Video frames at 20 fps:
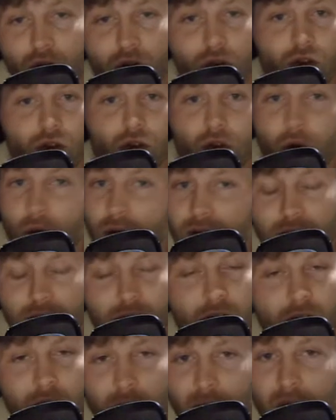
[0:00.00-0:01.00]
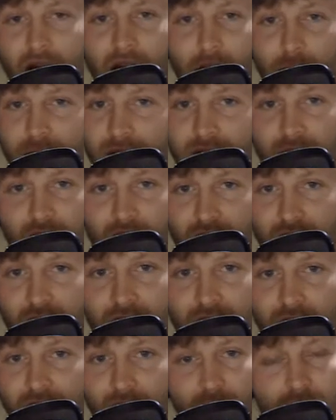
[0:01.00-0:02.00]
Those are not money positions.
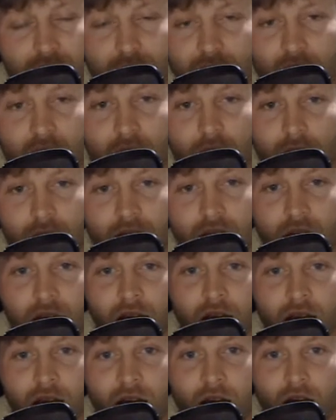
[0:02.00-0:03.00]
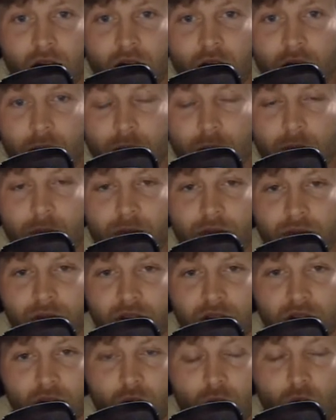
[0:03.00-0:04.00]
Those are not,
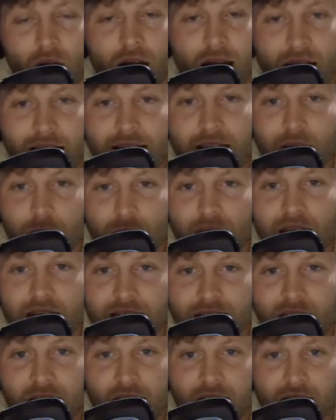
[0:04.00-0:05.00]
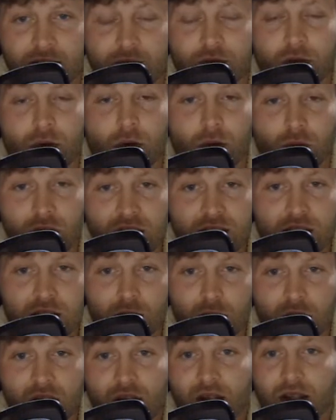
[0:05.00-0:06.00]
highly paid guys for a reason,
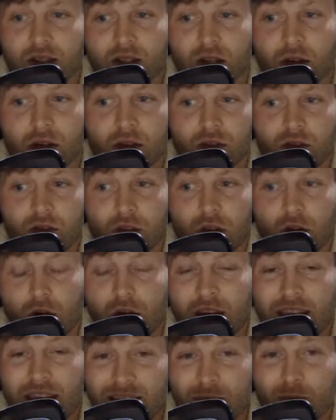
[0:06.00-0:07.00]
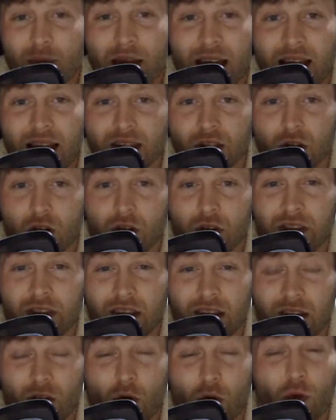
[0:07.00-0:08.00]
because their impact on the
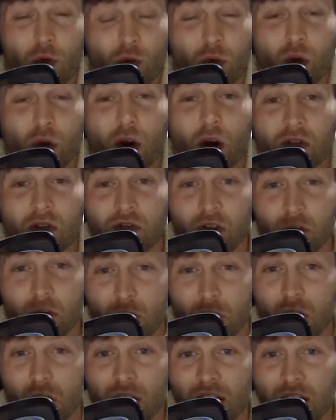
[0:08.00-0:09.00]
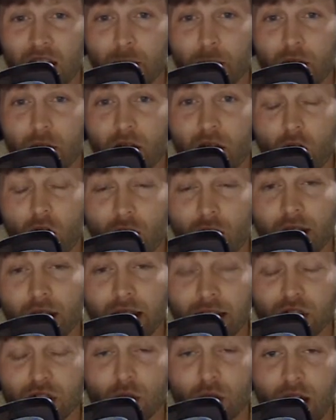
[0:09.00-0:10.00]
overall football game, unless
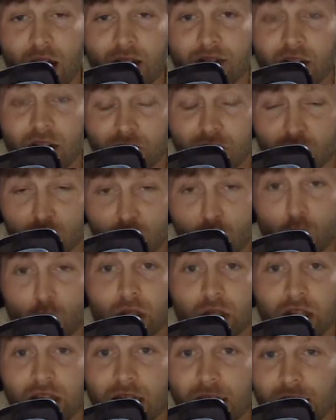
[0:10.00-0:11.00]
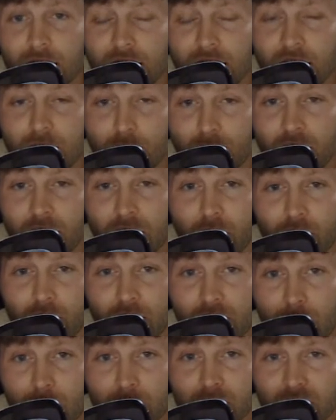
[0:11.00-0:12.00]
you have a truly elite player at that
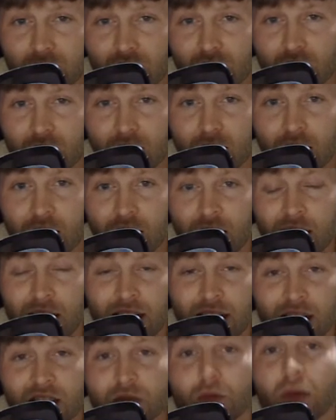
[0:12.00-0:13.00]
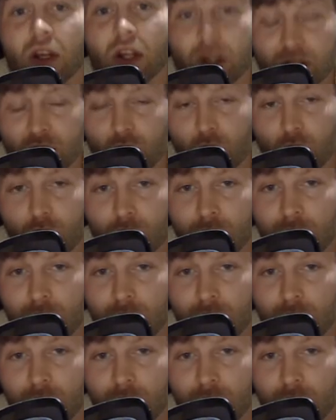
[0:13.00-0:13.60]
position, is minuscule.